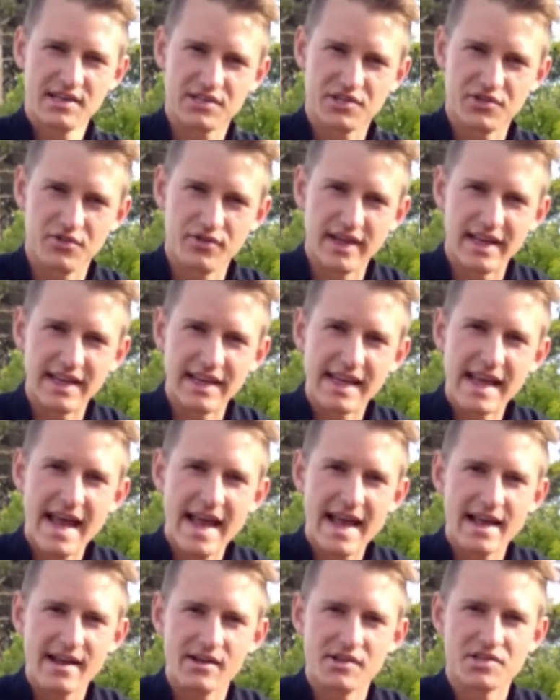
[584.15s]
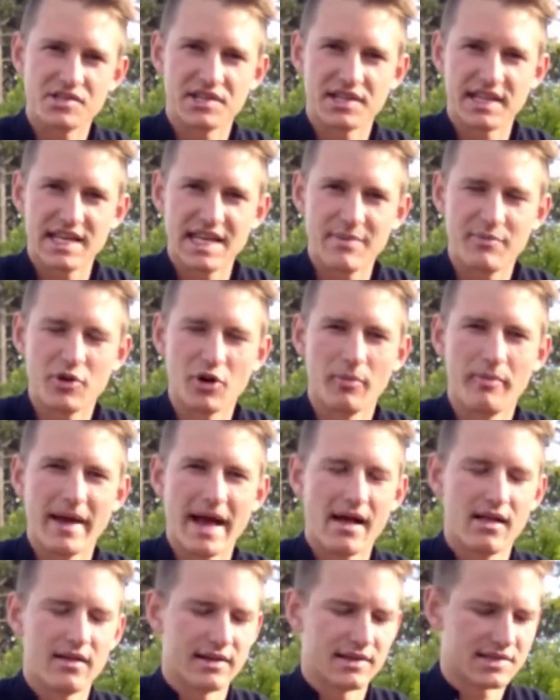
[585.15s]
to engage to keep your
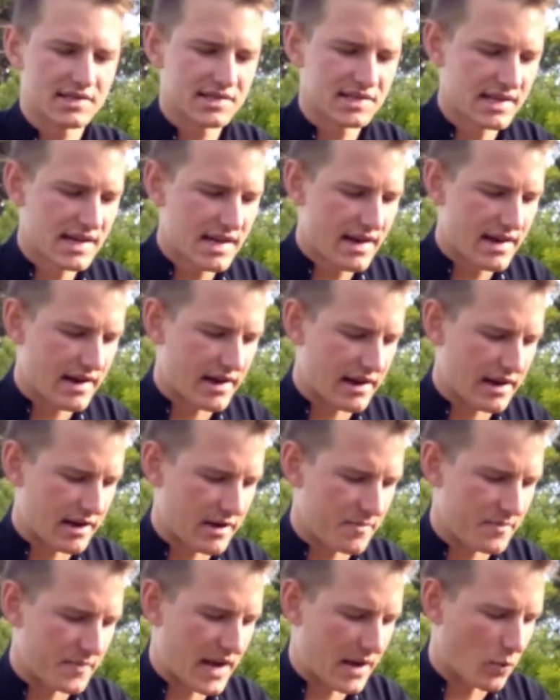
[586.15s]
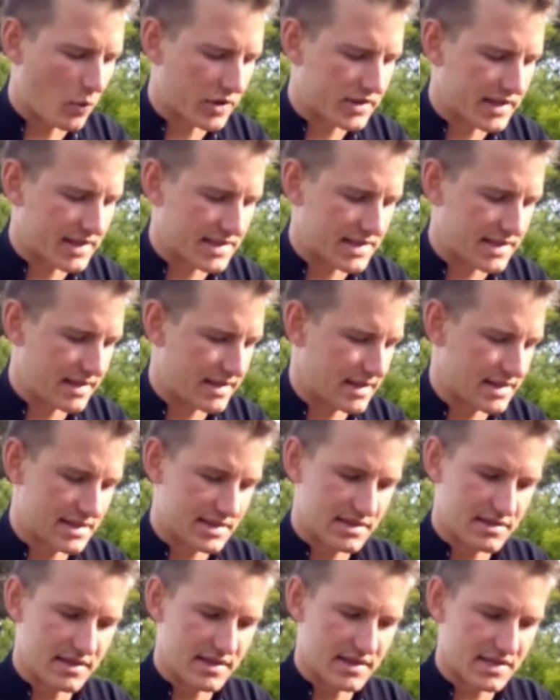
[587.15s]
balance. And what this
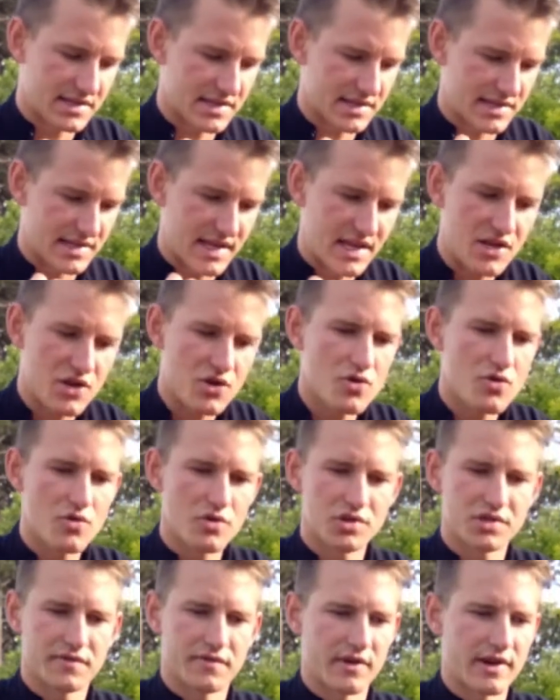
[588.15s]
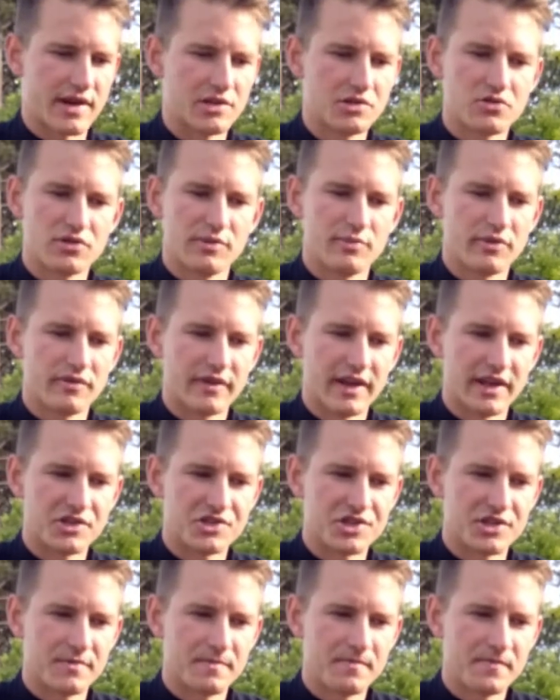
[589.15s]
is huge for injury
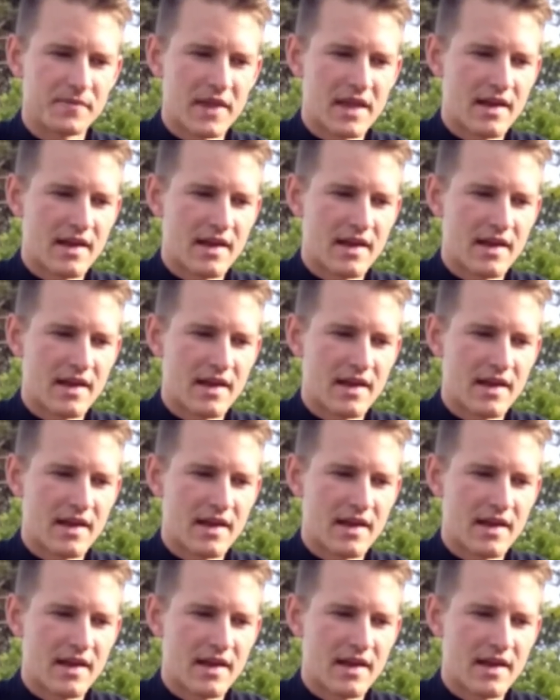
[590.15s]
prevention.